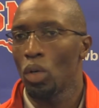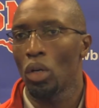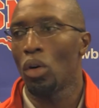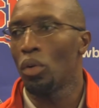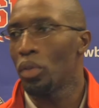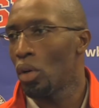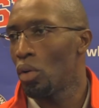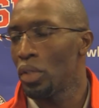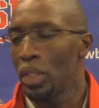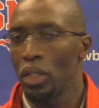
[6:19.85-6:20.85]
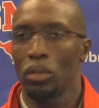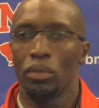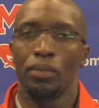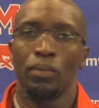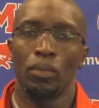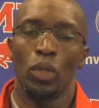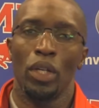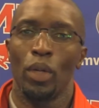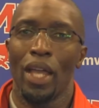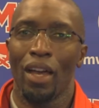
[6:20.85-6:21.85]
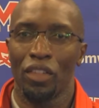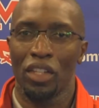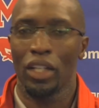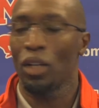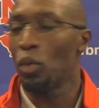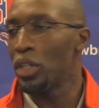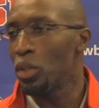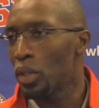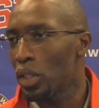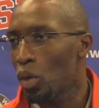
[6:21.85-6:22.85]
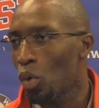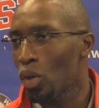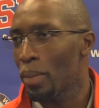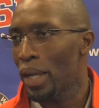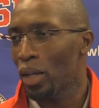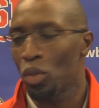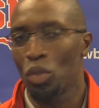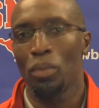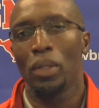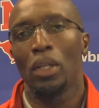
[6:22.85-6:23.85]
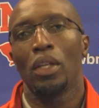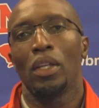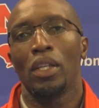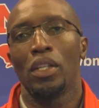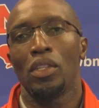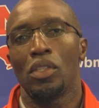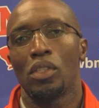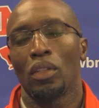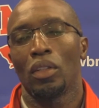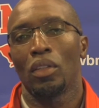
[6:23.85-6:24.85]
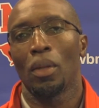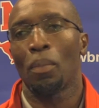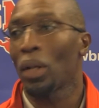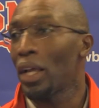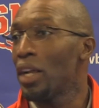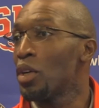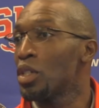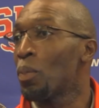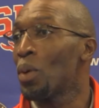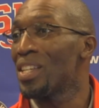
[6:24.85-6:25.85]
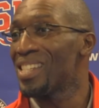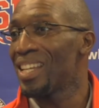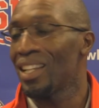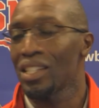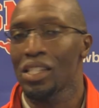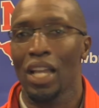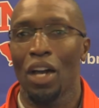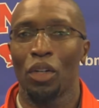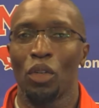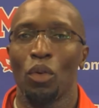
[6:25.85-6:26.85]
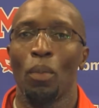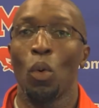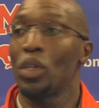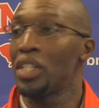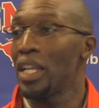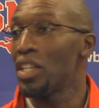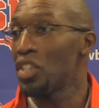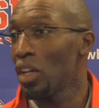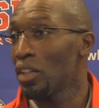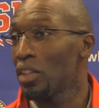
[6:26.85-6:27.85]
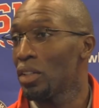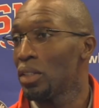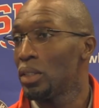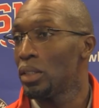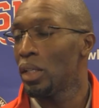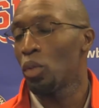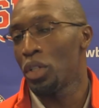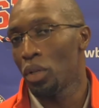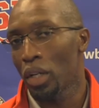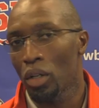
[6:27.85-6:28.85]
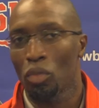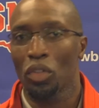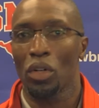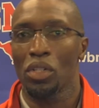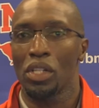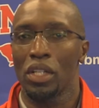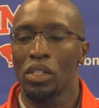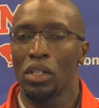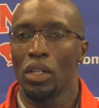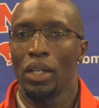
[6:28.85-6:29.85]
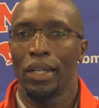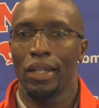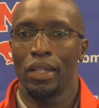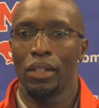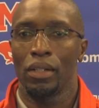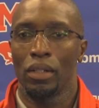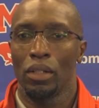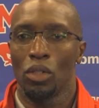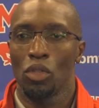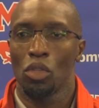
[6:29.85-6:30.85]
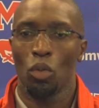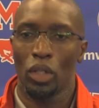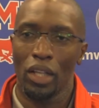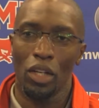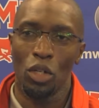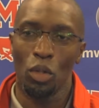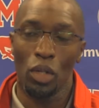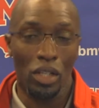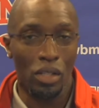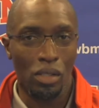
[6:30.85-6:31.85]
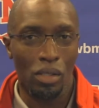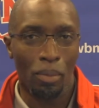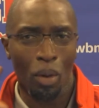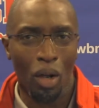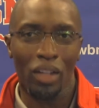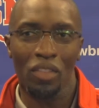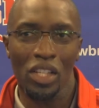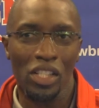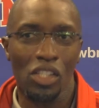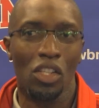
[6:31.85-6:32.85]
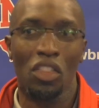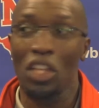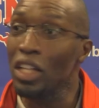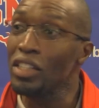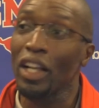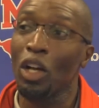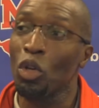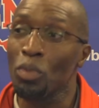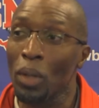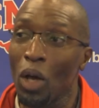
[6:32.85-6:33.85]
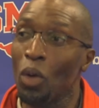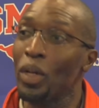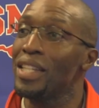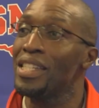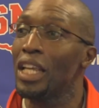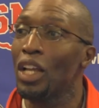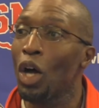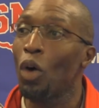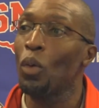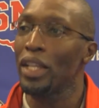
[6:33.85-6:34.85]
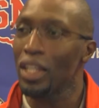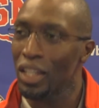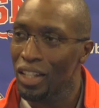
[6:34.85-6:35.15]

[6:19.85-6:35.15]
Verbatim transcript: Well, on, on the we, we have a thing that we do in the cornerback room is the players present a scouting report to each other. And we do that on Thursdays. And so what they do is part of this is the things that Coach Malone has said all week.